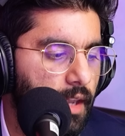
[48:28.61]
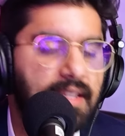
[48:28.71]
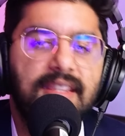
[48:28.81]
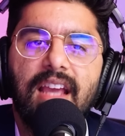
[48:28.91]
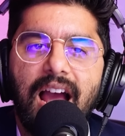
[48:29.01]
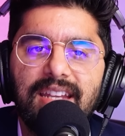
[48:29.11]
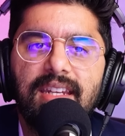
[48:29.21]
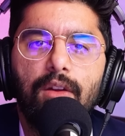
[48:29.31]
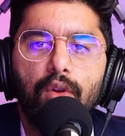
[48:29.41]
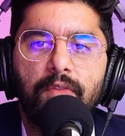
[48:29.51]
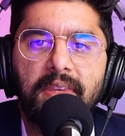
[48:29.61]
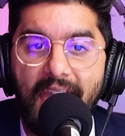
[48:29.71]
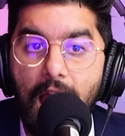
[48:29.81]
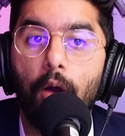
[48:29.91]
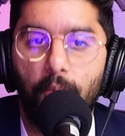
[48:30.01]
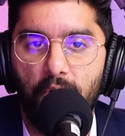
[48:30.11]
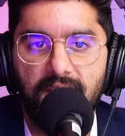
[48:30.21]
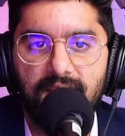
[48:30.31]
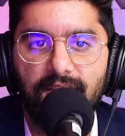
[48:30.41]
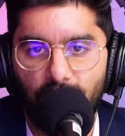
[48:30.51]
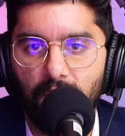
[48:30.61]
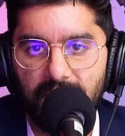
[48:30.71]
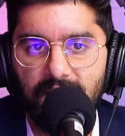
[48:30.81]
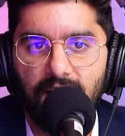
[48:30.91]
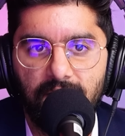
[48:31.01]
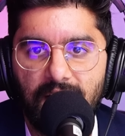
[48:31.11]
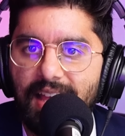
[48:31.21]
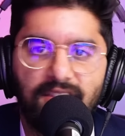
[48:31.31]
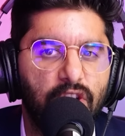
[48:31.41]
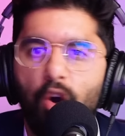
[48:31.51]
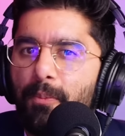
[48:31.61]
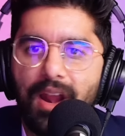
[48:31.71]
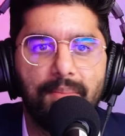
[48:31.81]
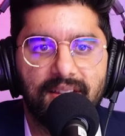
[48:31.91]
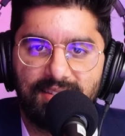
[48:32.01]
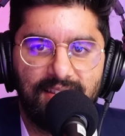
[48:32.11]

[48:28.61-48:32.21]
It's the idea of cowboys falling in love. That's the whole premise.